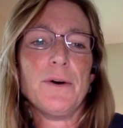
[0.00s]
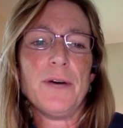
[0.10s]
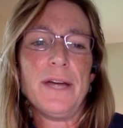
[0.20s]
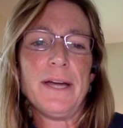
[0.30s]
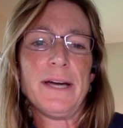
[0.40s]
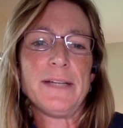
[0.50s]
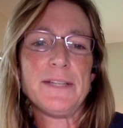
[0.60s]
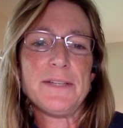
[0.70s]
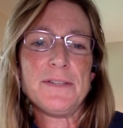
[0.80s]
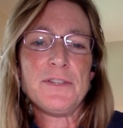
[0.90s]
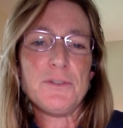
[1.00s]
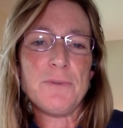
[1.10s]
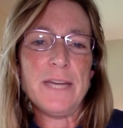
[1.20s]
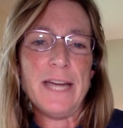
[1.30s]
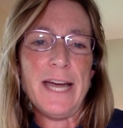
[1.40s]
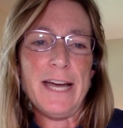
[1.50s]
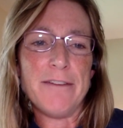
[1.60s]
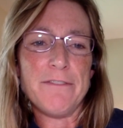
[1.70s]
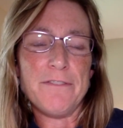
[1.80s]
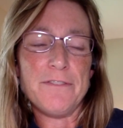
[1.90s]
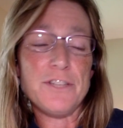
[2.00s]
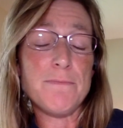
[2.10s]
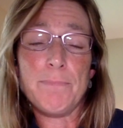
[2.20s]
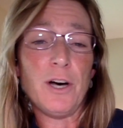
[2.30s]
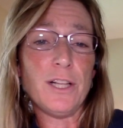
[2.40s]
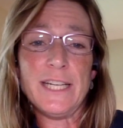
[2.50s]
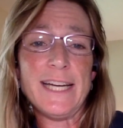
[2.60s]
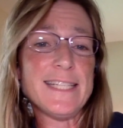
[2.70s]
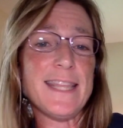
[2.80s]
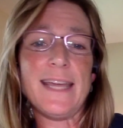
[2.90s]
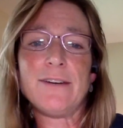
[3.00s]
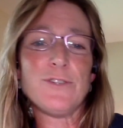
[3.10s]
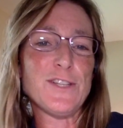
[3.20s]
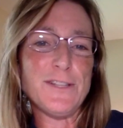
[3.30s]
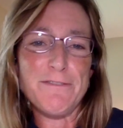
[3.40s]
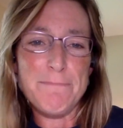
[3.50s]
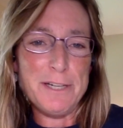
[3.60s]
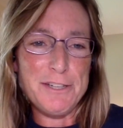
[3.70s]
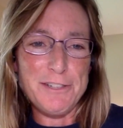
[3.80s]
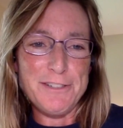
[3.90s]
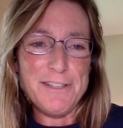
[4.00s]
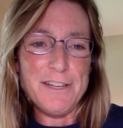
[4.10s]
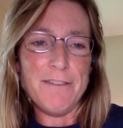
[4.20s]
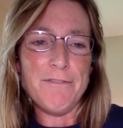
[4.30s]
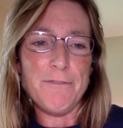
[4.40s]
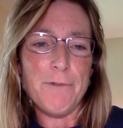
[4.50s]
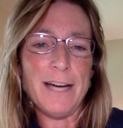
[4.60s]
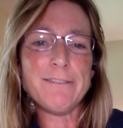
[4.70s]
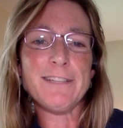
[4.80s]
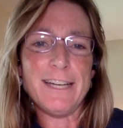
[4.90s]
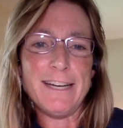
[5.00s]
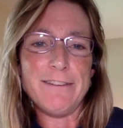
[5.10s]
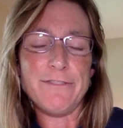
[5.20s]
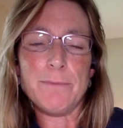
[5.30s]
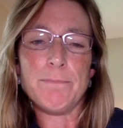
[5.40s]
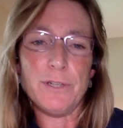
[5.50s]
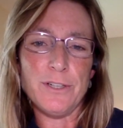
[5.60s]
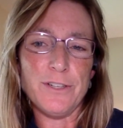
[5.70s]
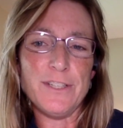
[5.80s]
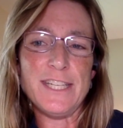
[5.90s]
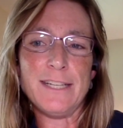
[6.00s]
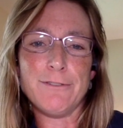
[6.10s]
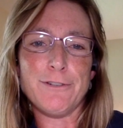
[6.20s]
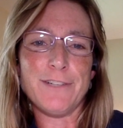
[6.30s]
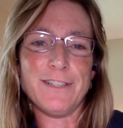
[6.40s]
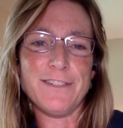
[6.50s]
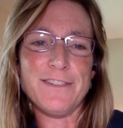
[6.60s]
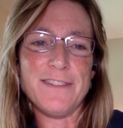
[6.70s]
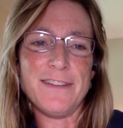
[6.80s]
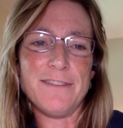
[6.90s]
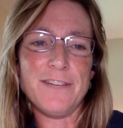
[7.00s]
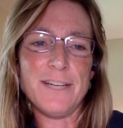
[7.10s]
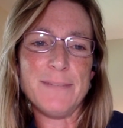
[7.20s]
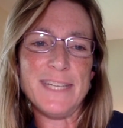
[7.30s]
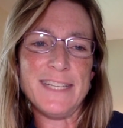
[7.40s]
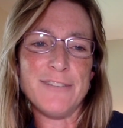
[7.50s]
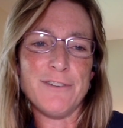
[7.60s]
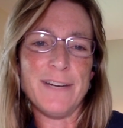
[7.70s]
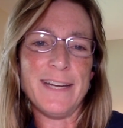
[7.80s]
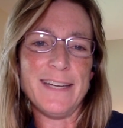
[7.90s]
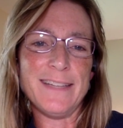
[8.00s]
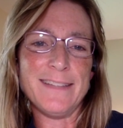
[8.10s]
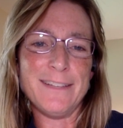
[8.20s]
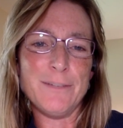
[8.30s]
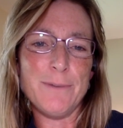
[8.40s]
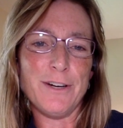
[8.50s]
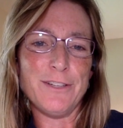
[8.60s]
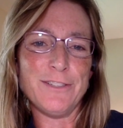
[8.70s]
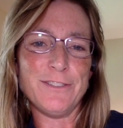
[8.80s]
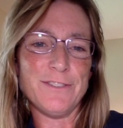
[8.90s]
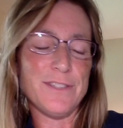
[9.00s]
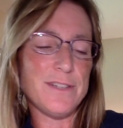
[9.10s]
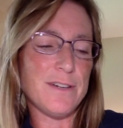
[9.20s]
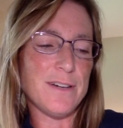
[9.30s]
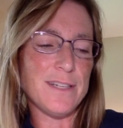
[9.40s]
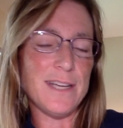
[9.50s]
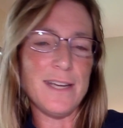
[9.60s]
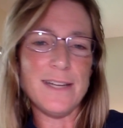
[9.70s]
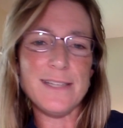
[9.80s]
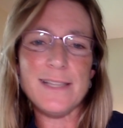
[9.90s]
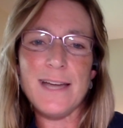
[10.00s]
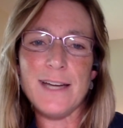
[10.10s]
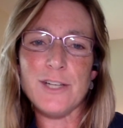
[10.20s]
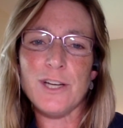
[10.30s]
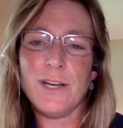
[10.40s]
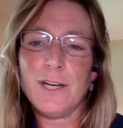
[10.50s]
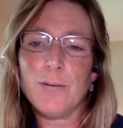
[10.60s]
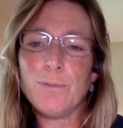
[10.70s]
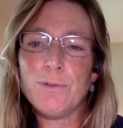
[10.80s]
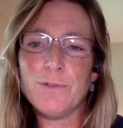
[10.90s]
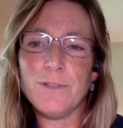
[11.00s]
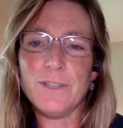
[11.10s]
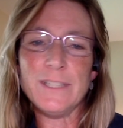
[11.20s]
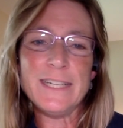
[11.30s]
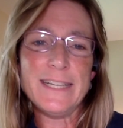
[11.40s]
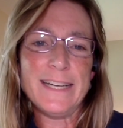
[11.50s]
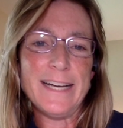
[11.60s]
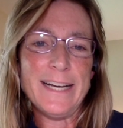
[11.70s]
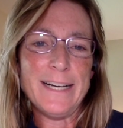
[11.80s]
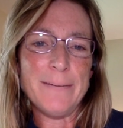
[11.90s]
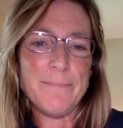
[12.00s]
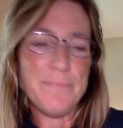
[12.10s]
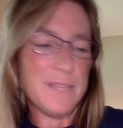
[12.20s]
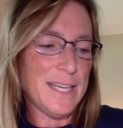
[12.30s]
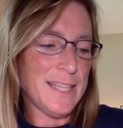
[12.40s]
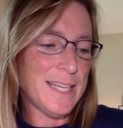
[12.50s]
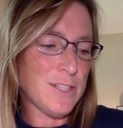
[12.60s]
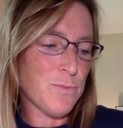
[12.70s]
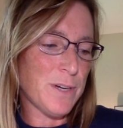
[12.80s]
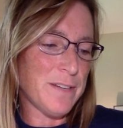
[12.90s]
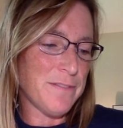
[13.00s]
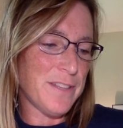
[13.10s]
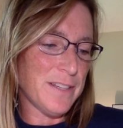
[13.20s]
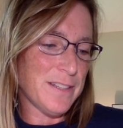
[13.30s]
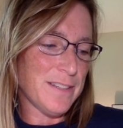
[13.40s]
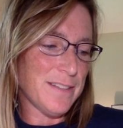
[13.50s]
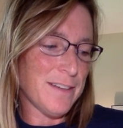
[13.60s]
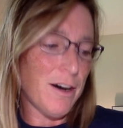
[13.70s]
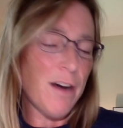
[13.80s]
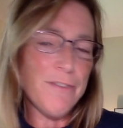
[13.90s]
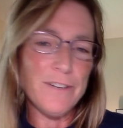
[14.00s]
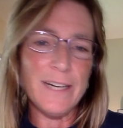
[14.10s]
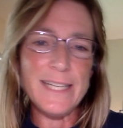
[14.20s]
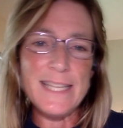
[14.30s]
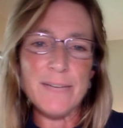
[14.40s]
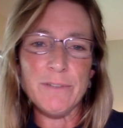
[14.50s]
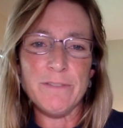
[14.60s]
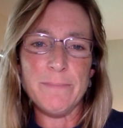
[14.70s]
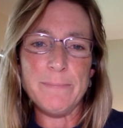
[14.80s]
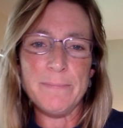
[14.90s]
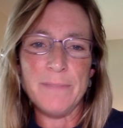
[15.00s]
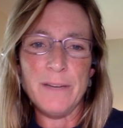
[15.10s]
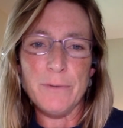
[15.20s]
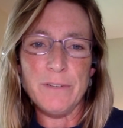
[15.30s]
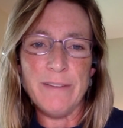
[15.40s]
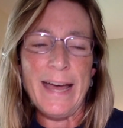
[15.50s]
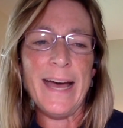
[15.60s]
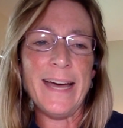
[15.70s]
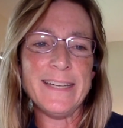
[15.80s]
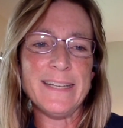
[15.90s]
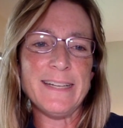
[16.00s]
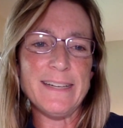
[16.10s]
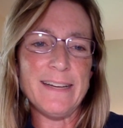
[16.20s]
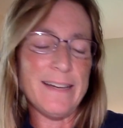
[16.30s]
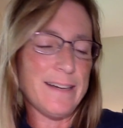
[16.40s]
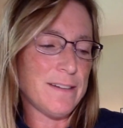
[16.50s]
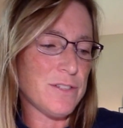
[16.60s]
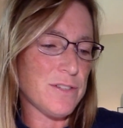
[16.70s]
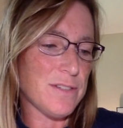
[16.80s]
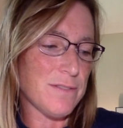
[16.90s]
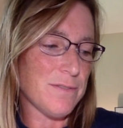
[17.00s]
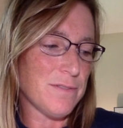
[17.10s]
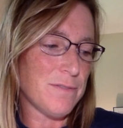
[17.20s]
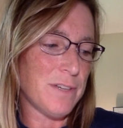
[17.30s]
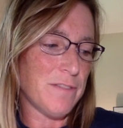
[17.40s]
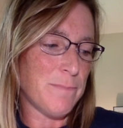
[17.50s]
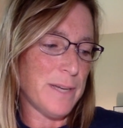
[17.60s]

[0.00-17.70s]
And so Paula has thousands of pictures of wildlife and birds and other critters that have come to get a drink at the UBarU stock tank / pool. And that's one of the offerings that we've added as we've